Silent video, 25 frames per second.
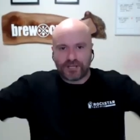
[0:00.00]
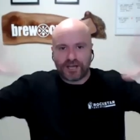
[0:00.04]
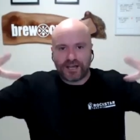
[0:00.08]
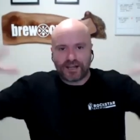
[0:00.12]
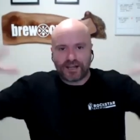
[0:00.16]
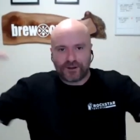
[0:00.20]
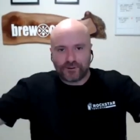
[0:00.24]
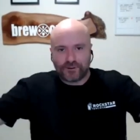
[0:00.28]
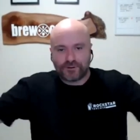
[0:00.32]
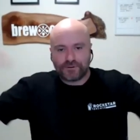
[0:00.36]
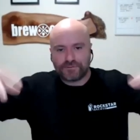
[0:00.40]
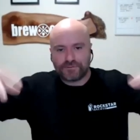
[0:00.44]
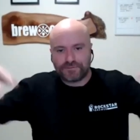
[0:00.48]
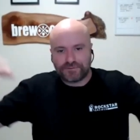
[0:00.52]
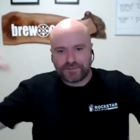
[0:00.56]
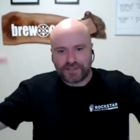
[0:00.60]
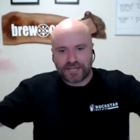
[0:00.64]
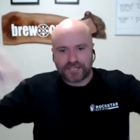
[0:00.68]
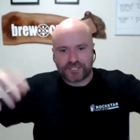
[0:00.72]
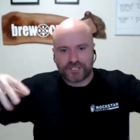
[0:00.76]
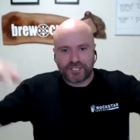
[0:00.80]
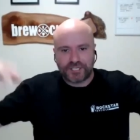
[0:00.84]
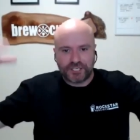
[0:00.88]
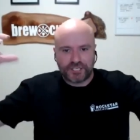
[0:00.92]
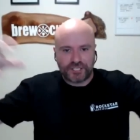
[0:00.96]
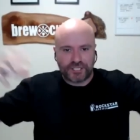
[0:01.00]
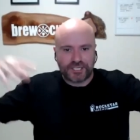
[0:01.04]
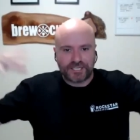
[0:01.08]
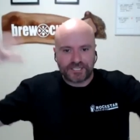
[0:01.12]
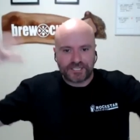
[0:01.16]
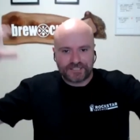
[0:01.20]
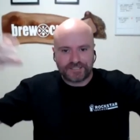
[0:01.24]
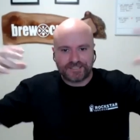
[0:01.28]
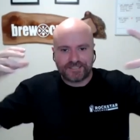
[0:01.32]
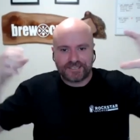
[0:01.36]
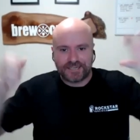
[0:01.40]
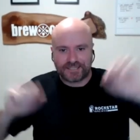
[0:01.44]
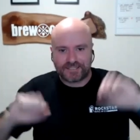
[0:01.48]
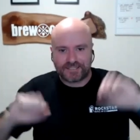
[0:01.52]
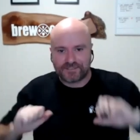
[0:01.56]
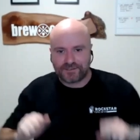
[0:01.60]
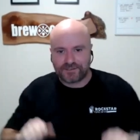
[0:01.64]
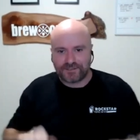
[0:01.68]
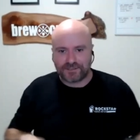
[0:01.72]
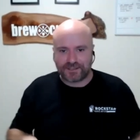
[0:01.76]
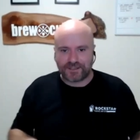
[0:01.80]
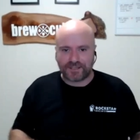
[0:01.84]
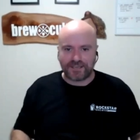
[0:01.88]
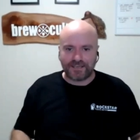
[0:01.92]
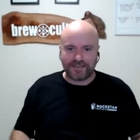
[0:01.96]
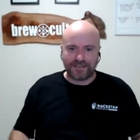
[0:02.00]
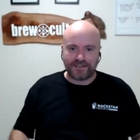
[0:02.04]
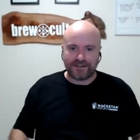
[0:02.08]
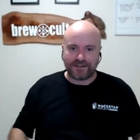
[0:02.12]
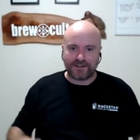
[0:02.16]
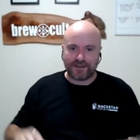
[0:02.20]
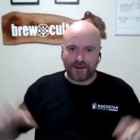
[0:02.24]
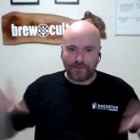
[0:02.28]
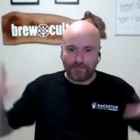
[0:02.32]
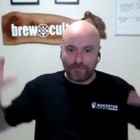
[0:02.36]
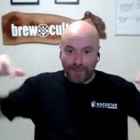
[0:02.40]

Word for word: like all flashy shit and that sort of yeah. thing.